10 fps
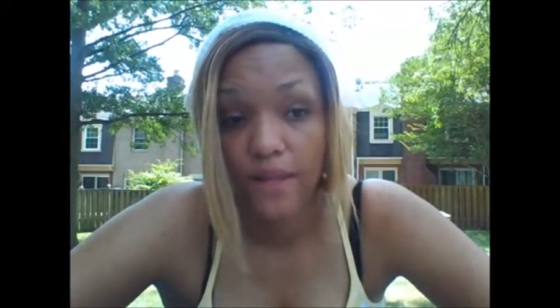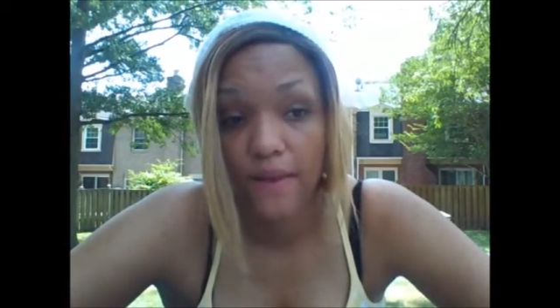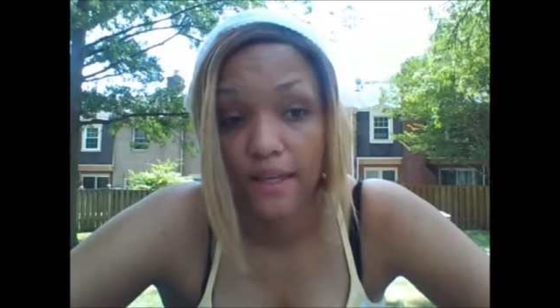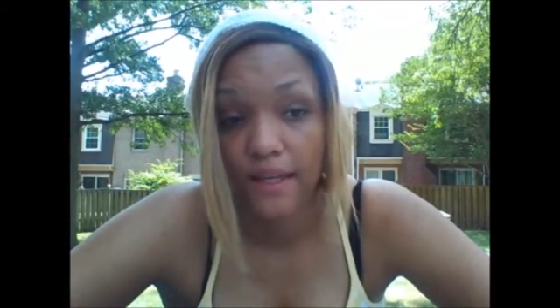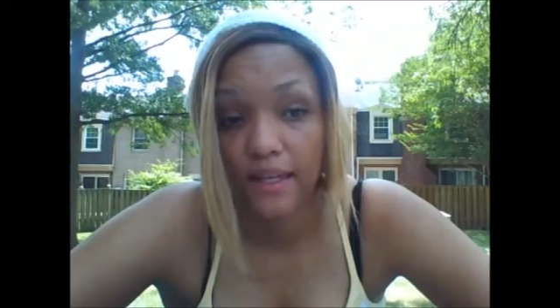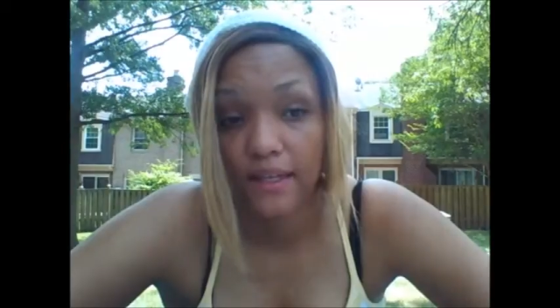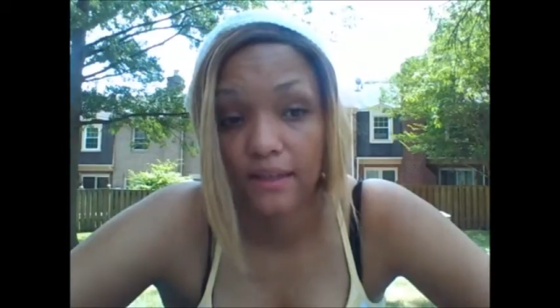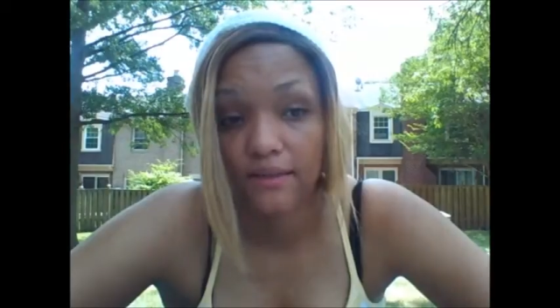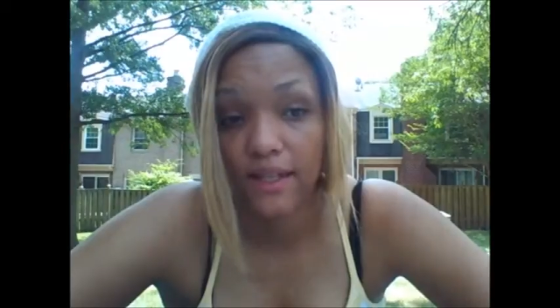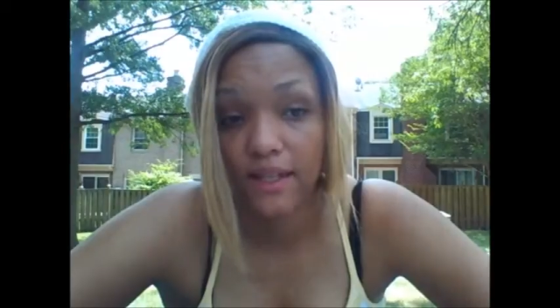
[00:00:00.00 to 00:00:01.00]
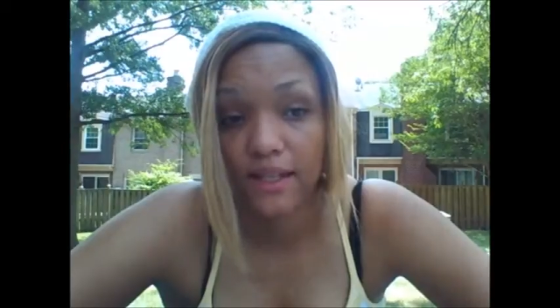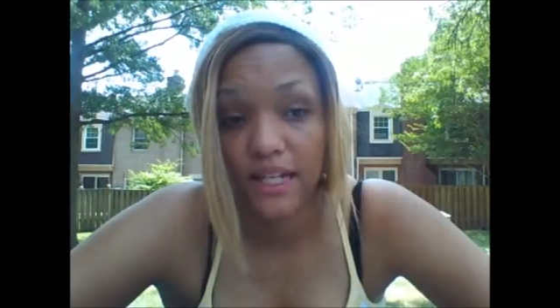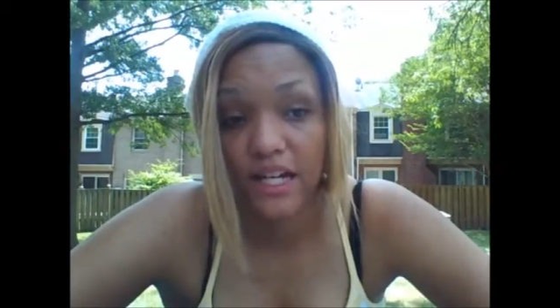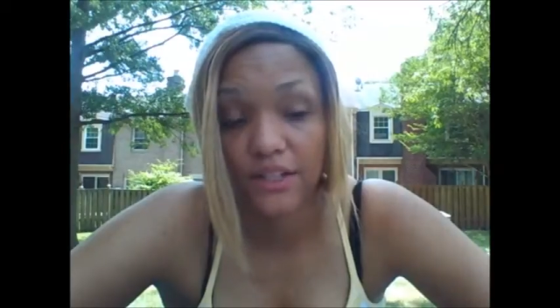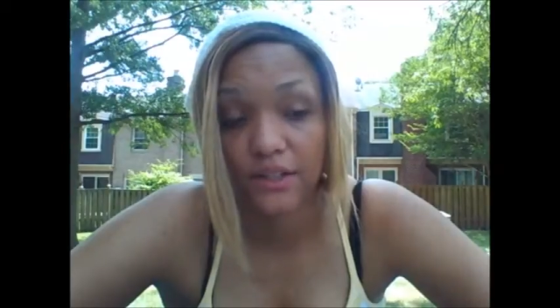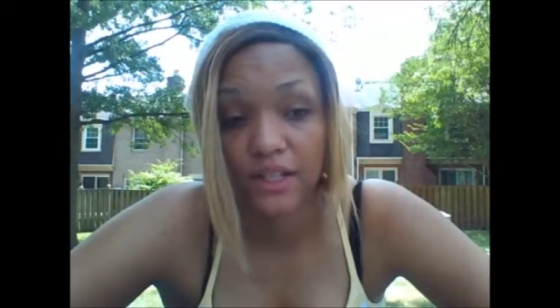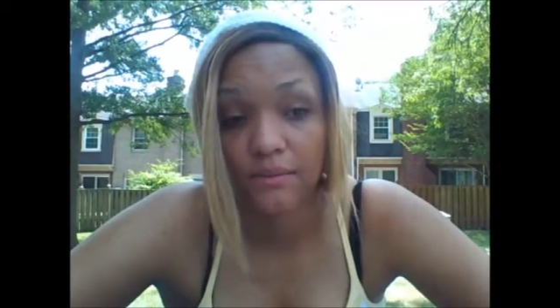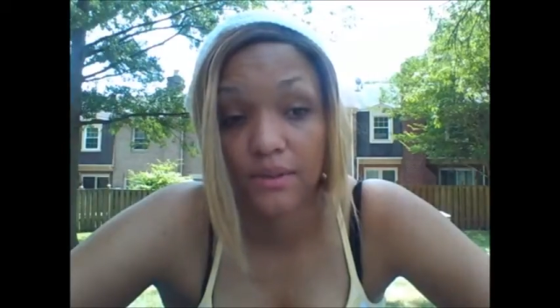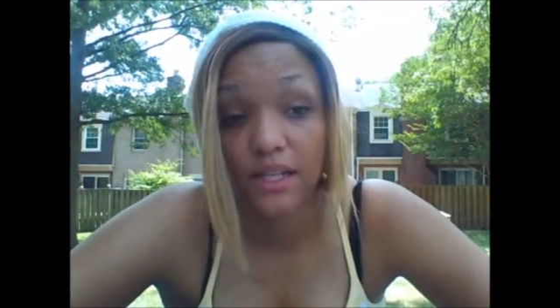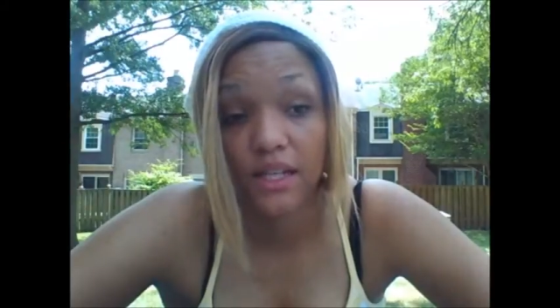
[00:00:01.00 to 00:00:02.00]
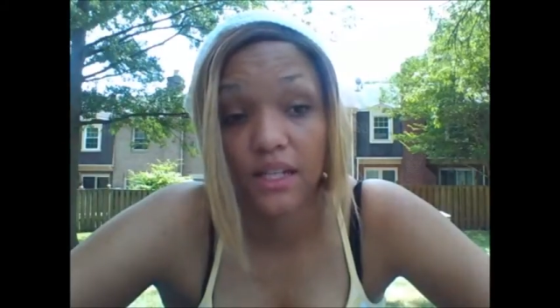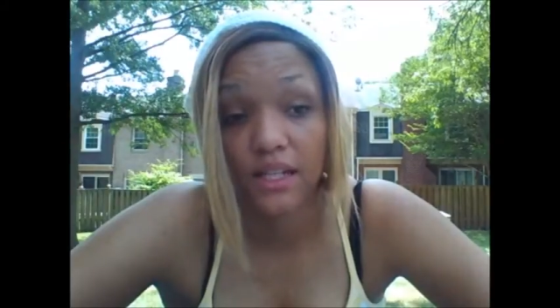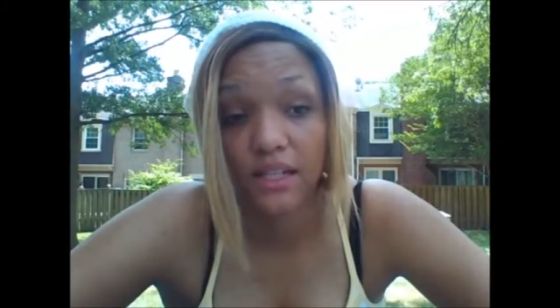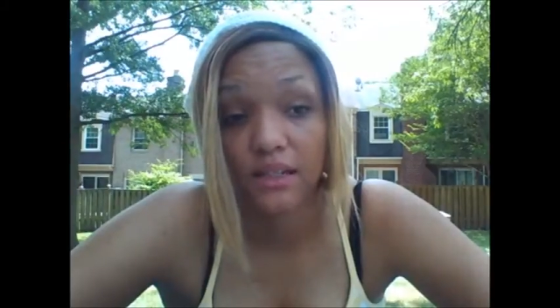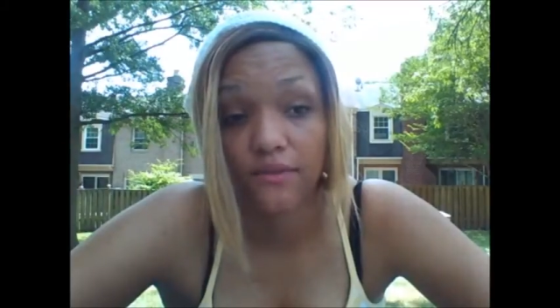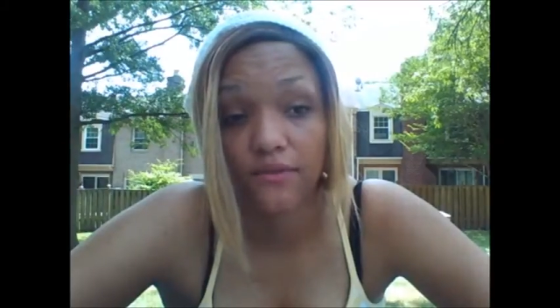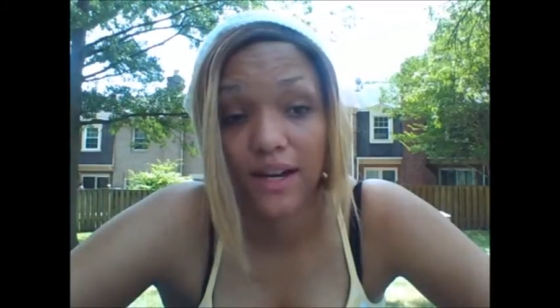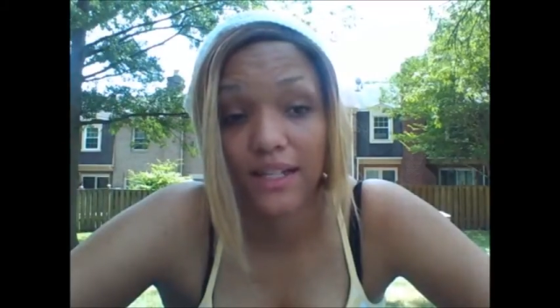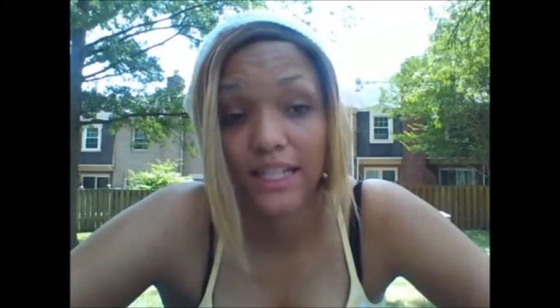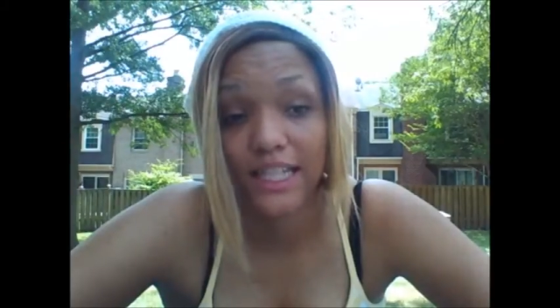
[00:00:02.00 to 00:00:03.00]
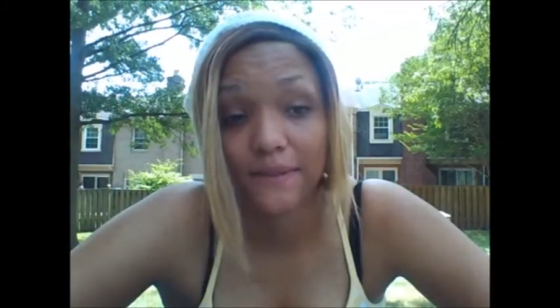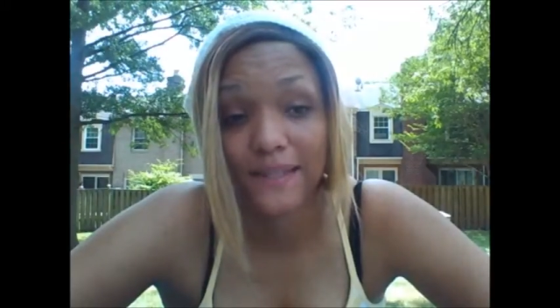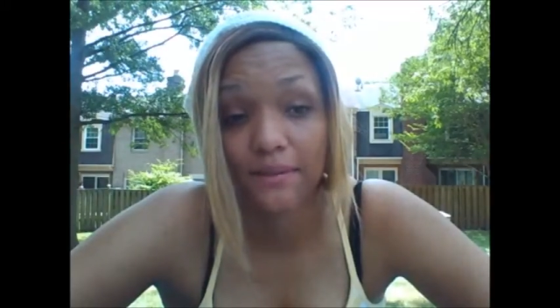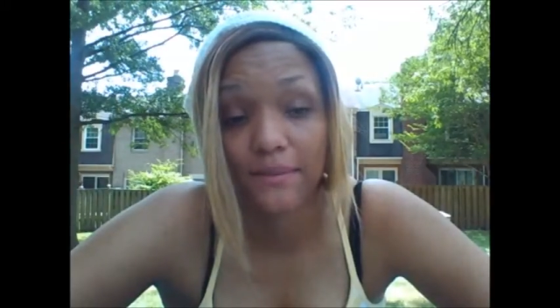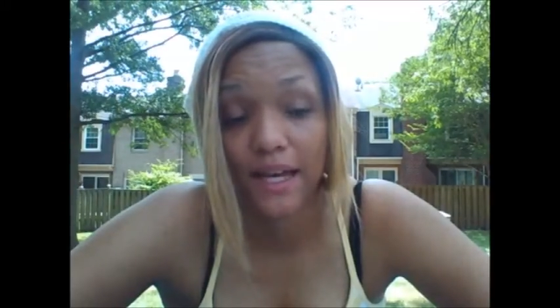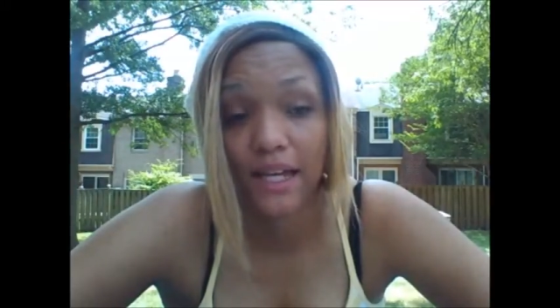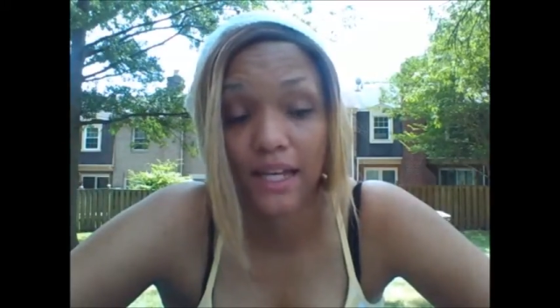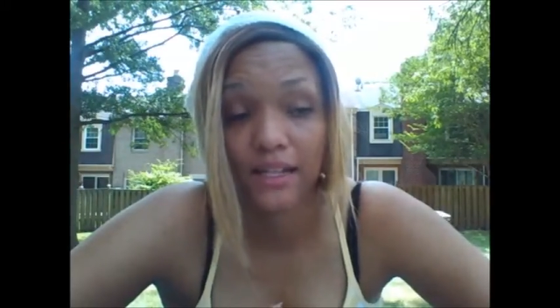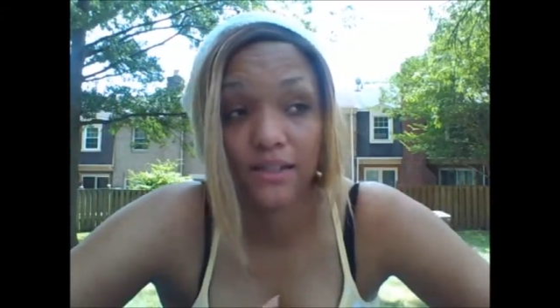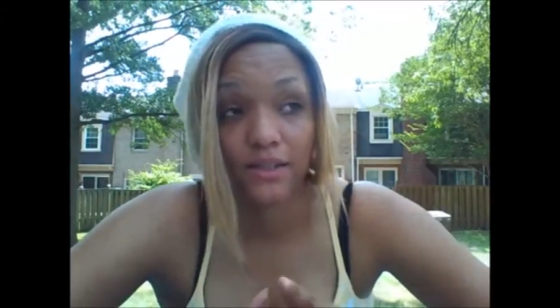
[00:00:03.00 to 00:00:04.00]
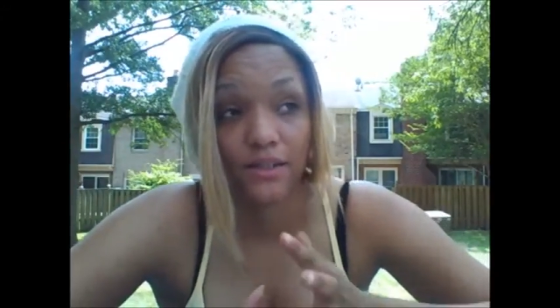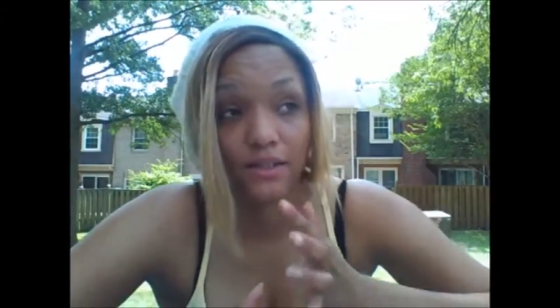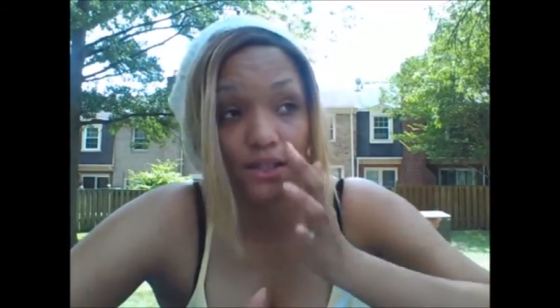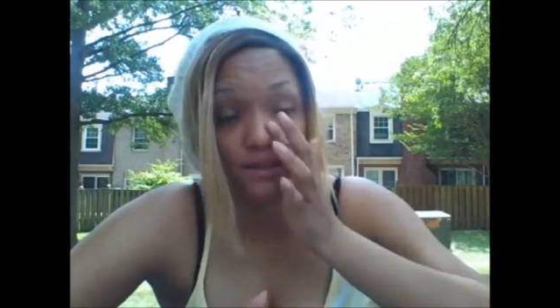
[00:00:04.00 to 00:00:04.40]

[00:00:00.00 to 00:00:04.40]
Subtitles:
and then the doctor comes in and he finally gives me some kind of answer.